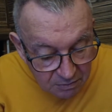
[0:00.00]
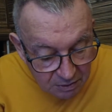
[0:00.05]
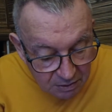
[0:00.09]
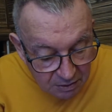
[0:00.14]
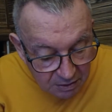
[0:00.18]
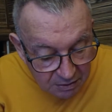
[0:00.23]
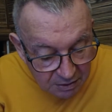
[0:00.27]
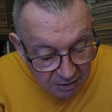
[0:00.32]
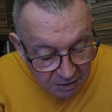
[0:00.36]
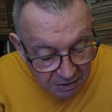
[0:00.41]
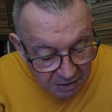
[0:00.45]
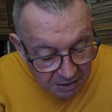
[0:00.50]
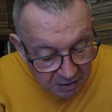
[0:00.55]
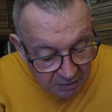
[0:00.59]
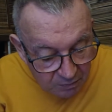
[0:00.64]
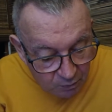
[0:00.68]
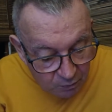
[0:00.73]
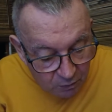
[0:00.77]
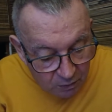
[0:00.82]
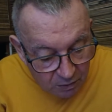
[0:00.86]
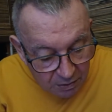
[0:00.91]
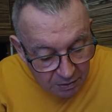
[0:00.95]
I done it
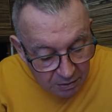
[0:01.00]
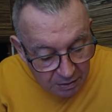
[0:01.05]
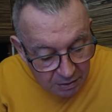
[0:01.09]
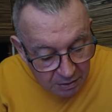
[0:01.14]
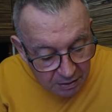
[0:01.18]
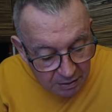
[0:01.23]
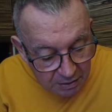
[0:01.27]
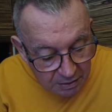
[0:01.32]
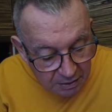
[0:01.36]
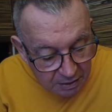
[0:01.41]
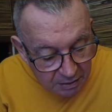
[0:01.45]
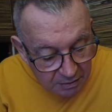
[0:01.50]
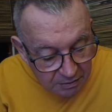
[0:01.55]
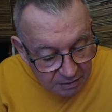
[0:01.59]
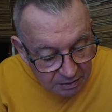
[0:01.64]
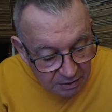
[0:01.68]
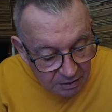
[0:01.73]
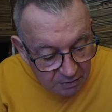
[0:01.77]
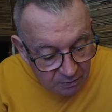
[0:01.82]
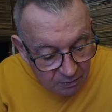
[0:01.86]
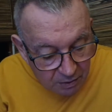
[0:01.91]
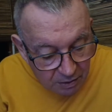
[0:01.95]
in water,
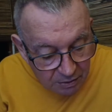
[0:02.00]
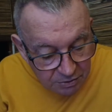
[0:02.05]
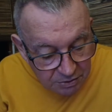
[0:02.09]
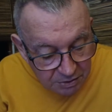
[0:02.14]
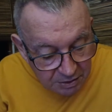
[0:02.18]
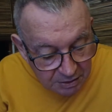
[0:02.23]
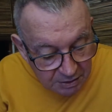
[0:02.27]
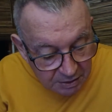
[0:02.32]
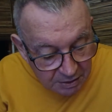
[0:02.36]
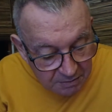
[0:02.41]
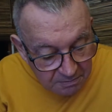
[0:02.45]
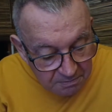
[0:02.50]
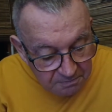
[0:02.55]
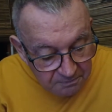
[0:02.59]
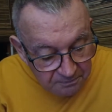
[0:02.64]
kilowatts, didn't I?